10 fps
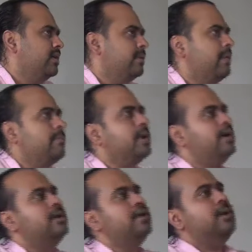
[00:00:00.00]

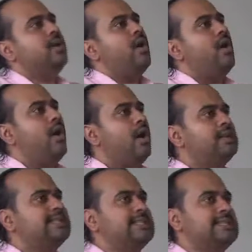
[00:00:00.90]
Remember,
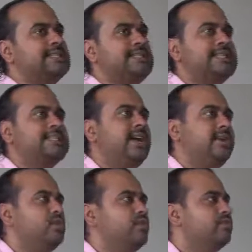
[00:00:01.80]
all success
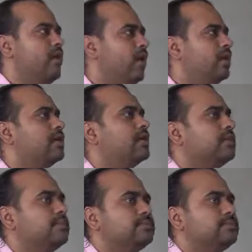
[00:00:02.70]
that you want